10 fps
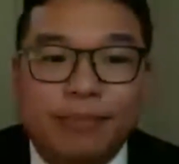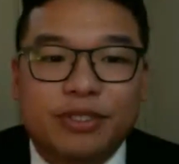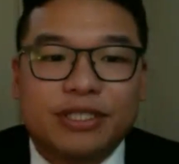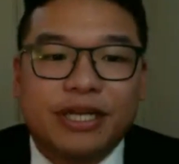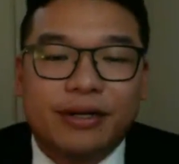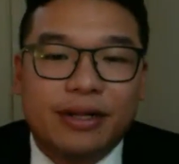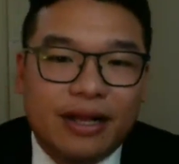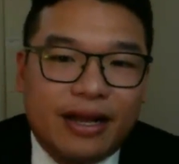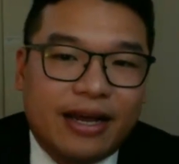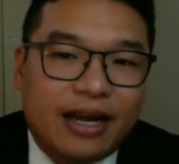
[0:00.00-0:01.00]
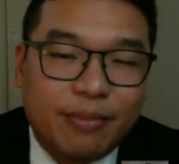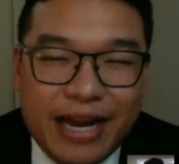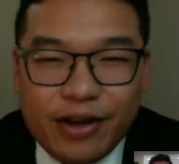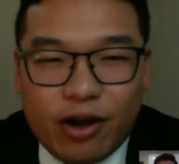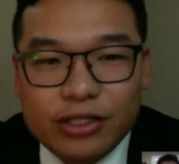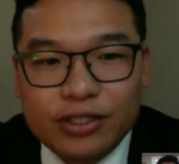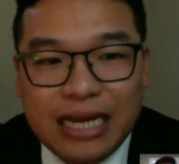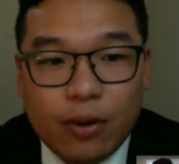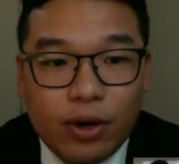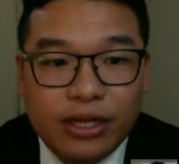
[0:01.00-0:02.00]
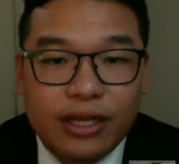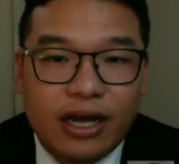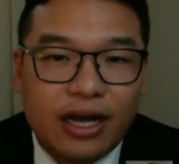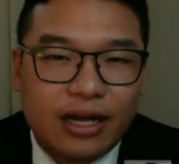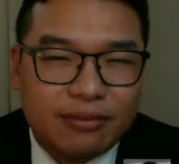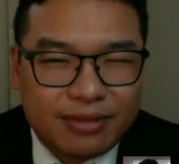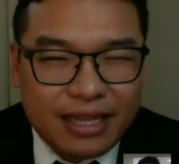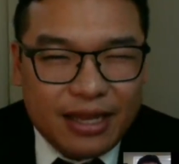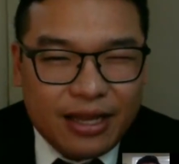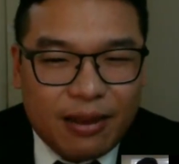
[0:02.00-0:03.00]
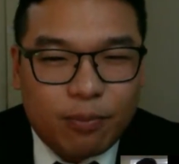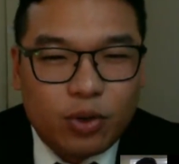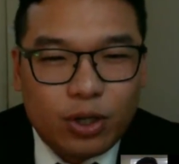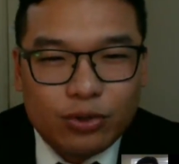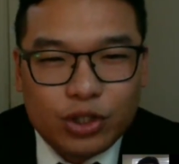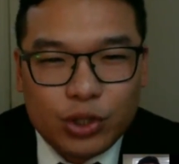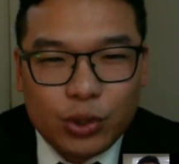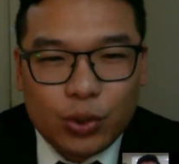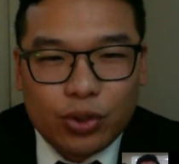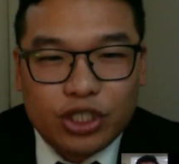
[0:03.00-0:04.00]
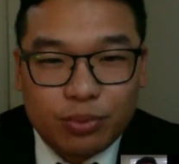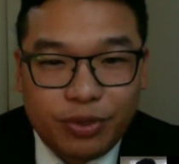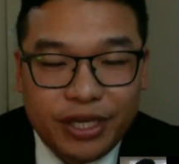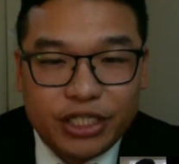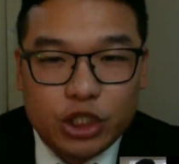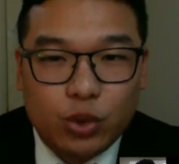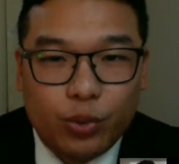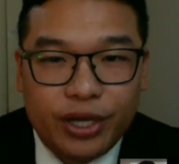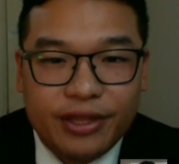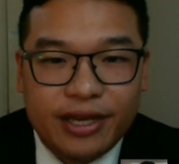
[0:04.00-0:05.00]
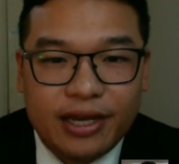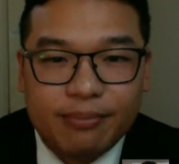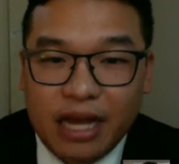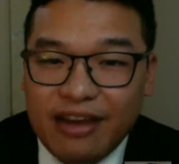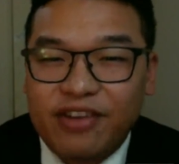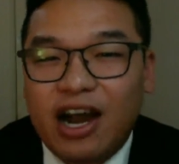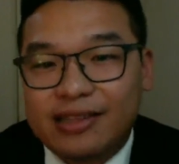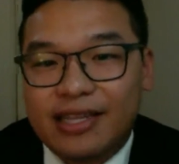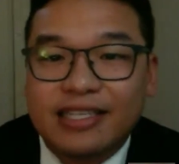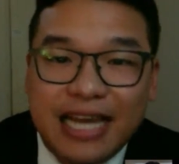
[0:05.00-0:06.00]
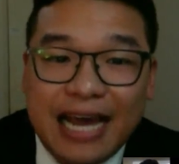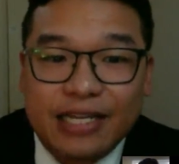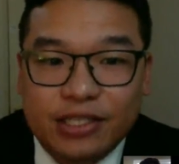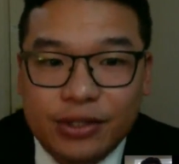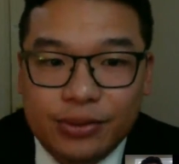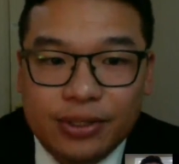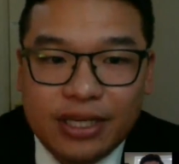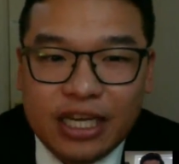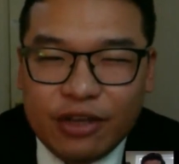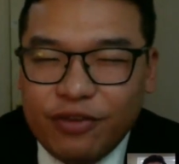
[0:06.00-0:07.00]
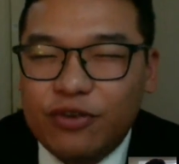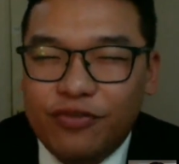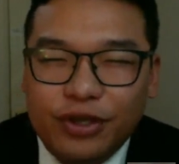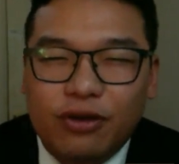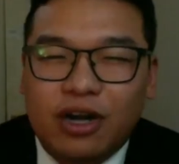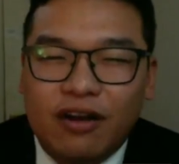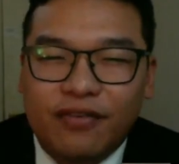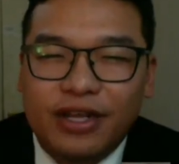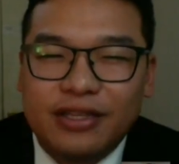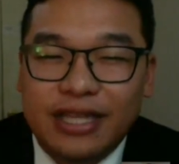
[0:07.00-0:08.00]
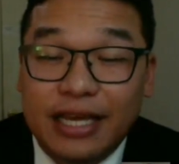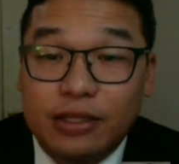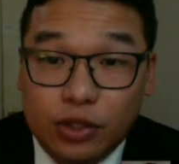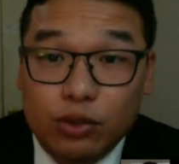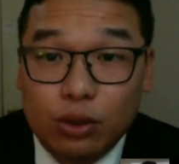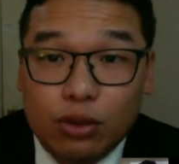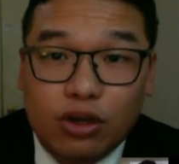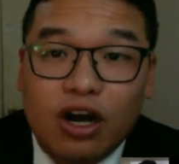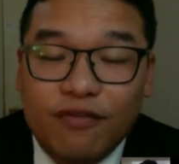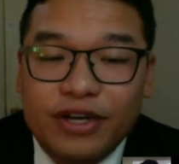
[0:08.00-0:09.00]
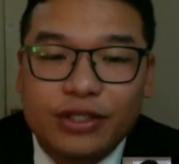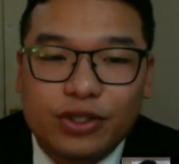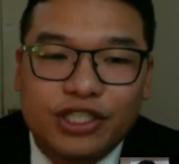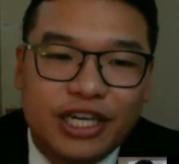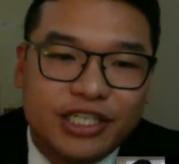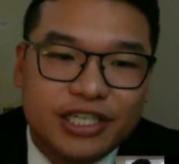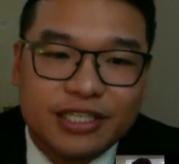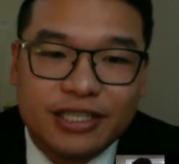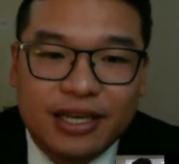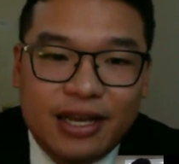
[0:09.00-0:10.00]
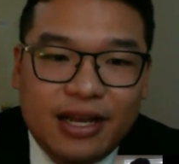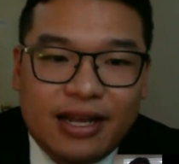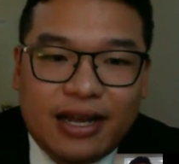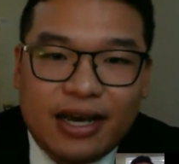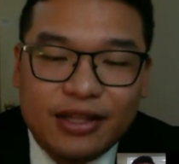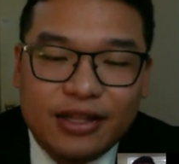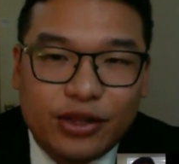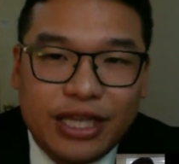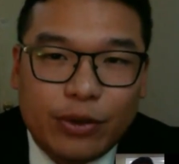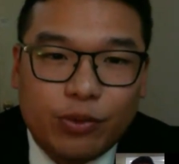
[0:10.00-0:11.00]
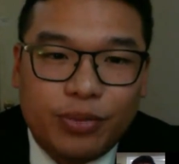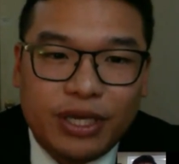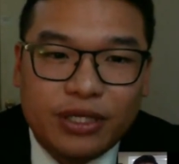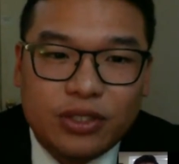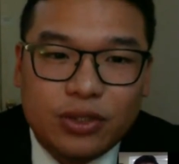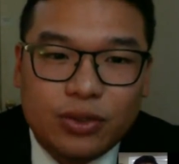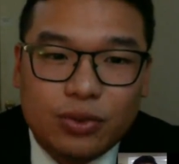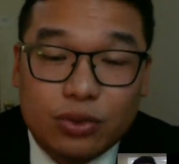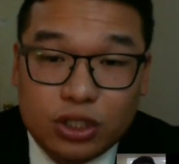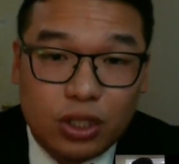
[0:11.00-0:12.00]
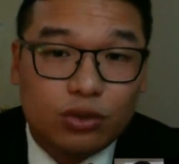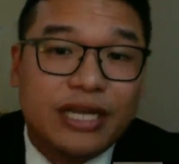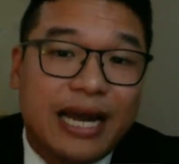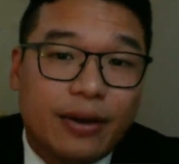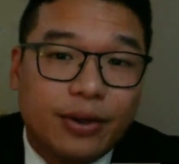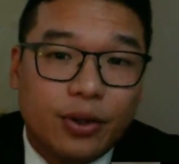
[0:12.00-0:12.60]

tips, Neil. And I'm adding on to that one. Approach your speech with I've got this attitude. If you feel confident, then you look confident to the judges. Another thing would be to slow down